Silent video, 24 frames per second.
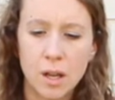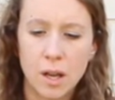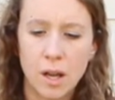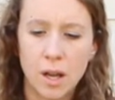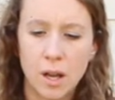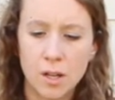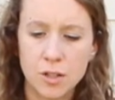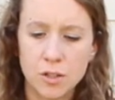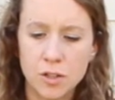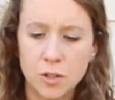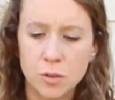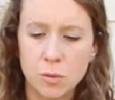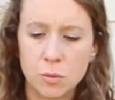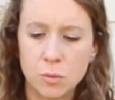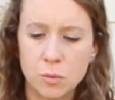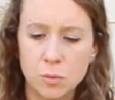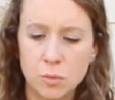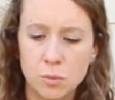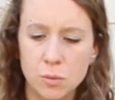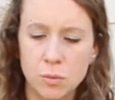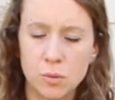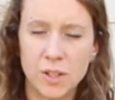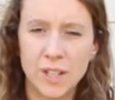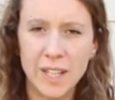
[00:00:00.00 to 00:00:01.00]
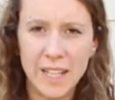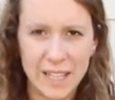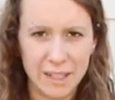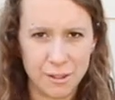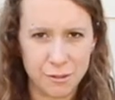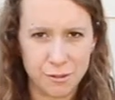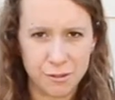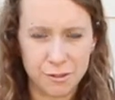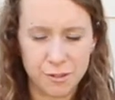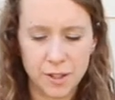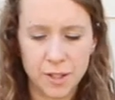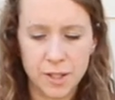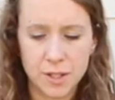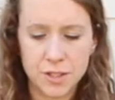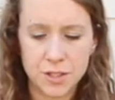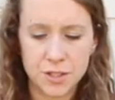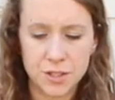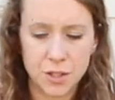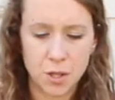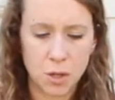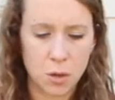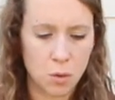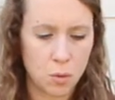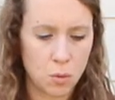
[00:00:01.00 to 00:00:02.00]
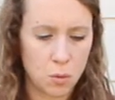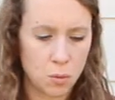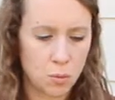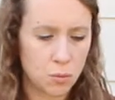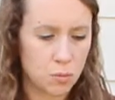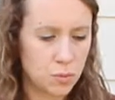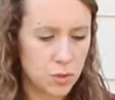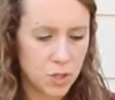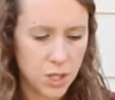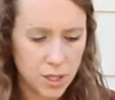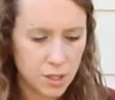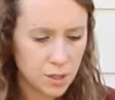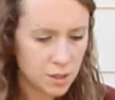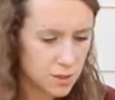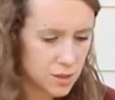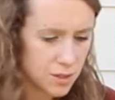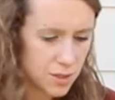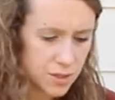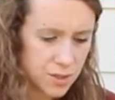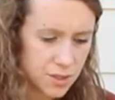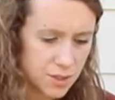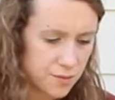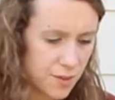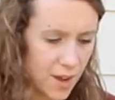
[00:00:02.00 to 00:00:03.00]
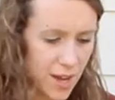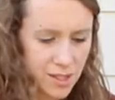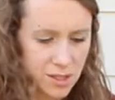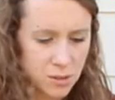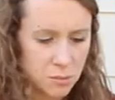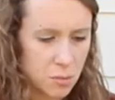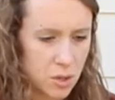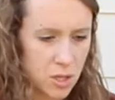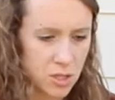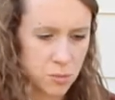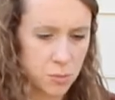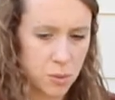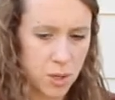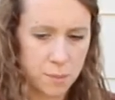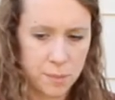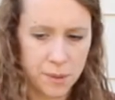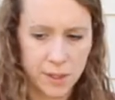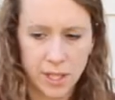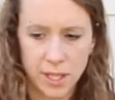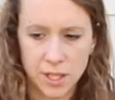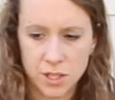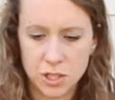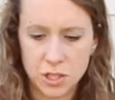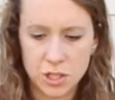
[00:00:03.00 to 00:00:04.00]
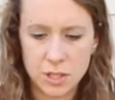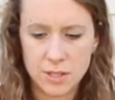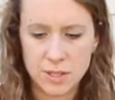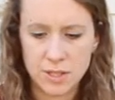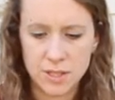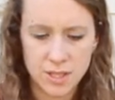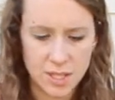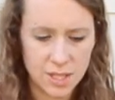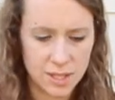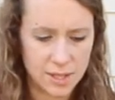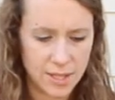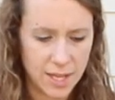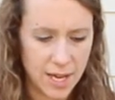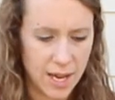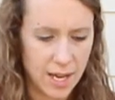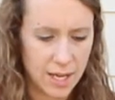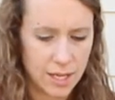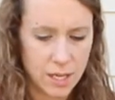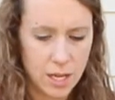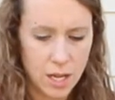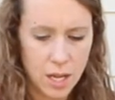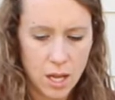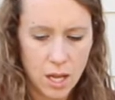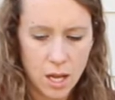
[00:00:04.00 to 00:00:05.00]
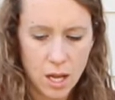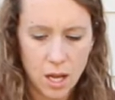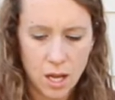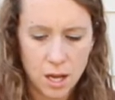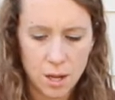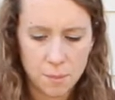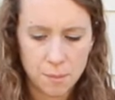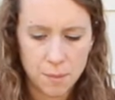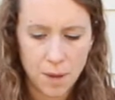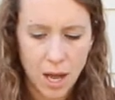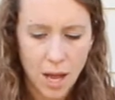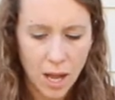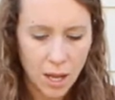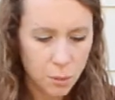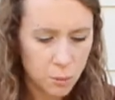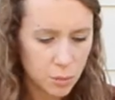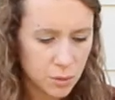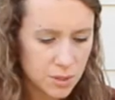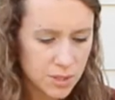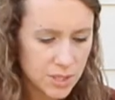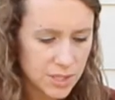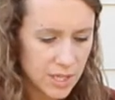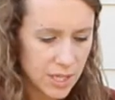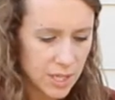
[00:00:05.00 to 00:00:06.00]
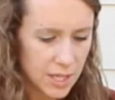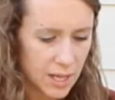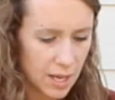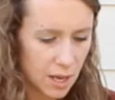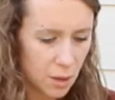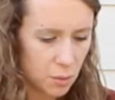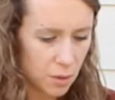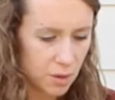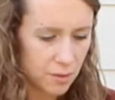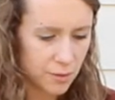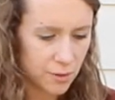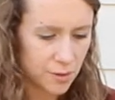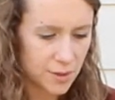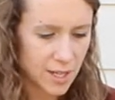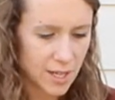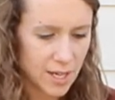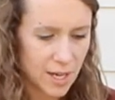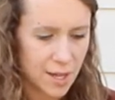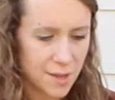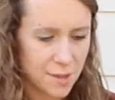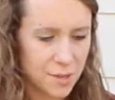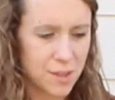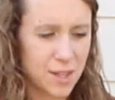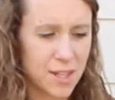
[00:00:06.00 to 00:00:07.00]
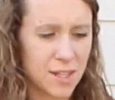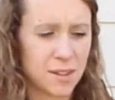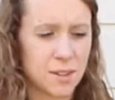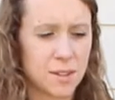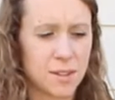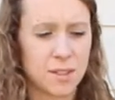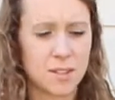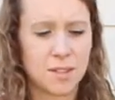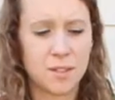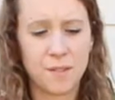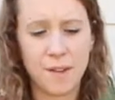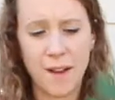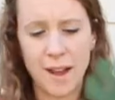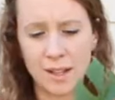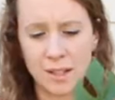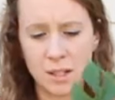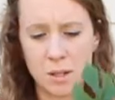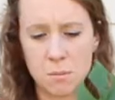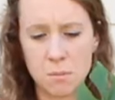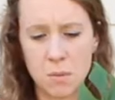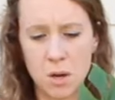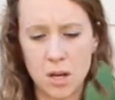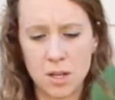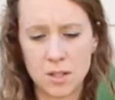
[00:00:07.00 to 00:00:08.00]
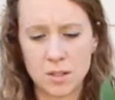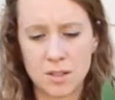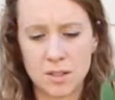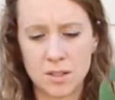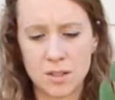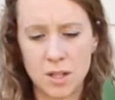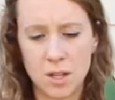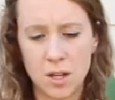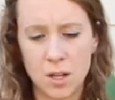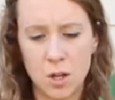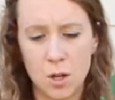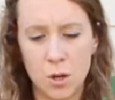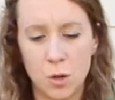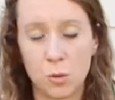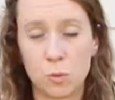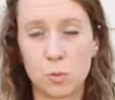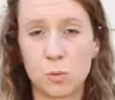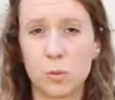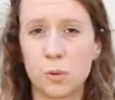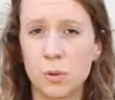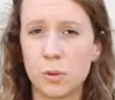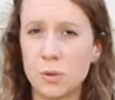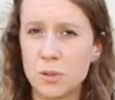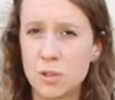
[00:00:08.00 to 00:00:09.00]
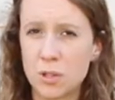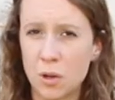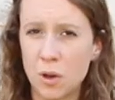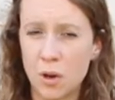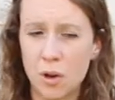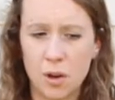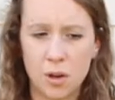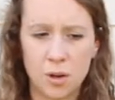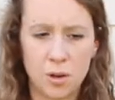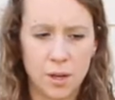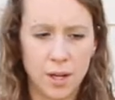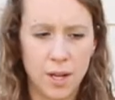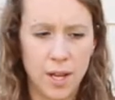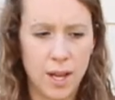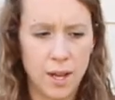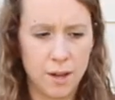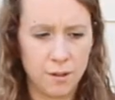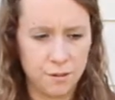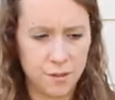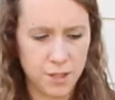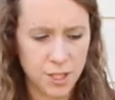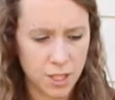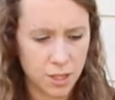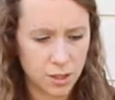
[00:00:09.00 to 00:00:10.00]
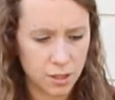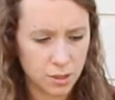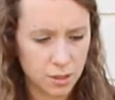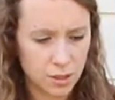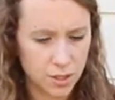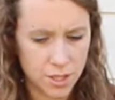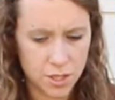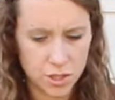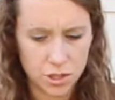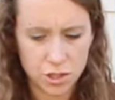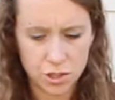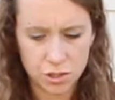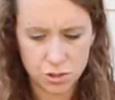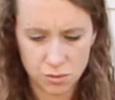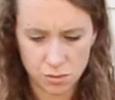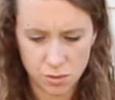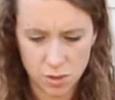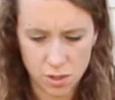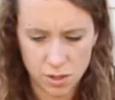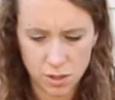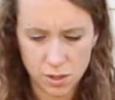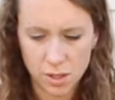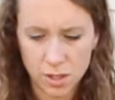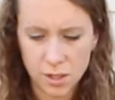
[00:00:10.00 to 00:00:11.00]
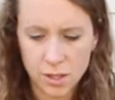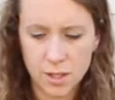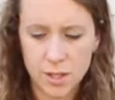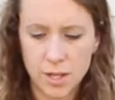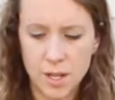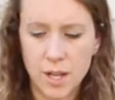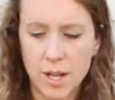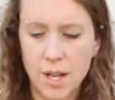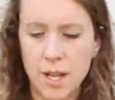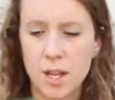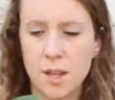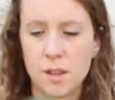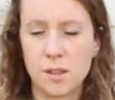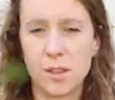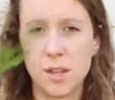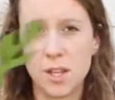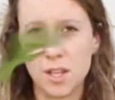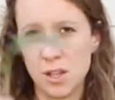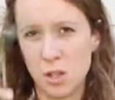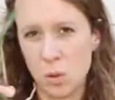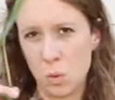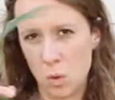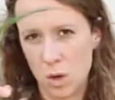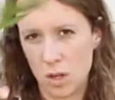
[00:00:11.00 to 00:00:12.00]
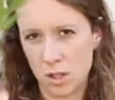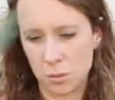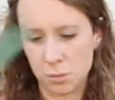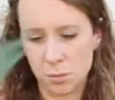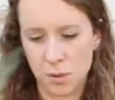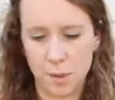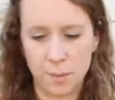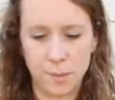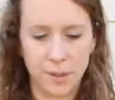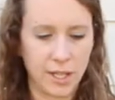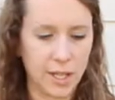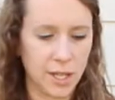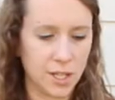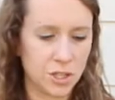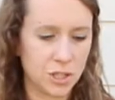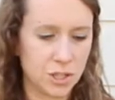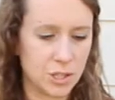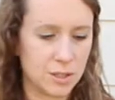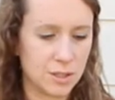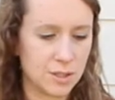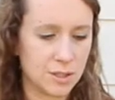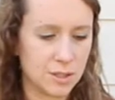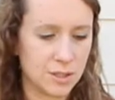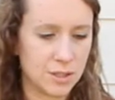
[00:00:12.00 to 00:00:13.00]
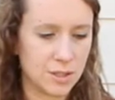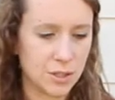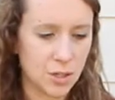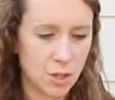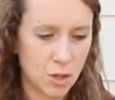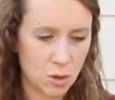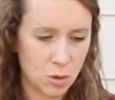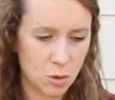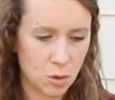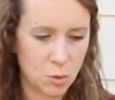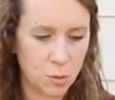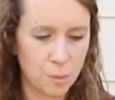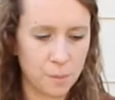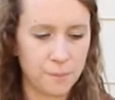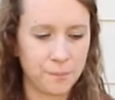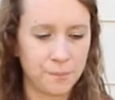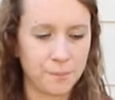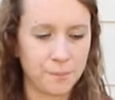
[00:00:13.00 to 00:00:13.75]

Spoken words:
a new leaf. So none of the sphagnum moss propagations did that. I will say, however, that I think the sphagnum moss roots are heftier and stronger than the water propagations. So